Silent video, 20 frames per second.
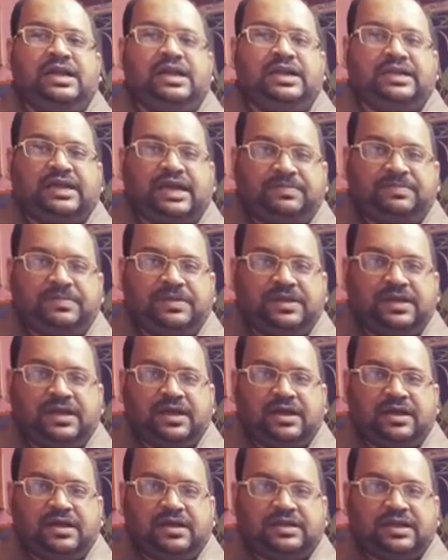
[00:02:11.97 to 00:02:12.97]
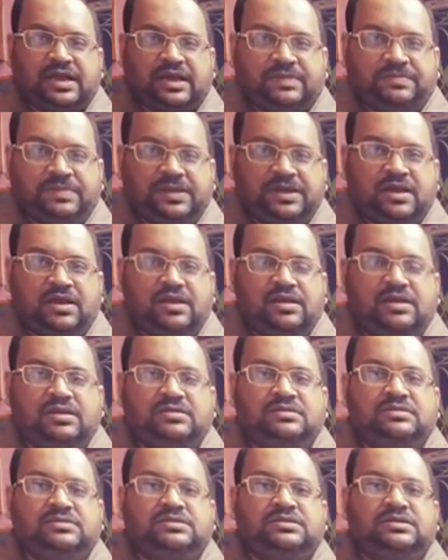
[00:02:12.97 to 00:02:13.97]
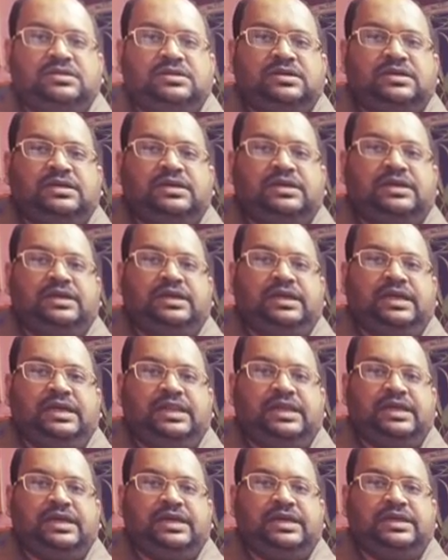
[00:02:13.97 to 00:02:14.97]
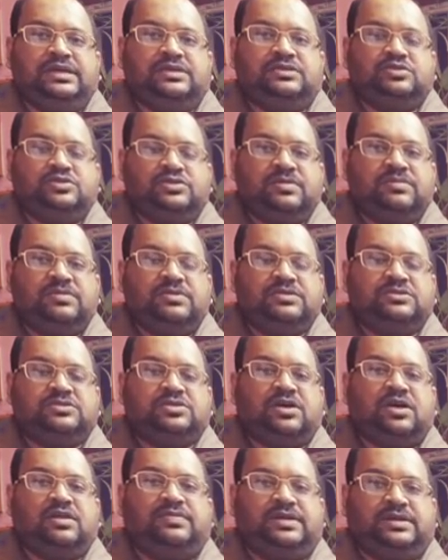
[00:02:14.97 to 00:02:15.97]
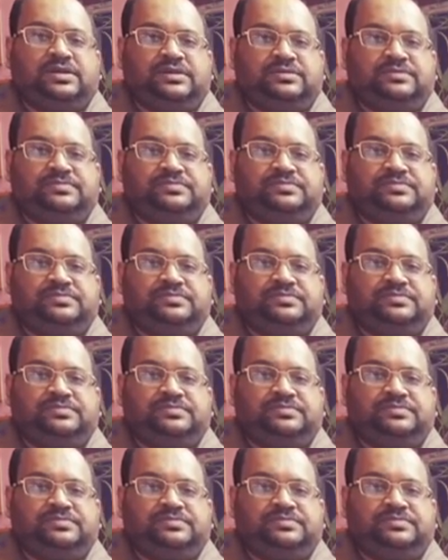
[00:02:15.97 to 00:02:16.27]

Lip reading: terpinol in a suitable solvent.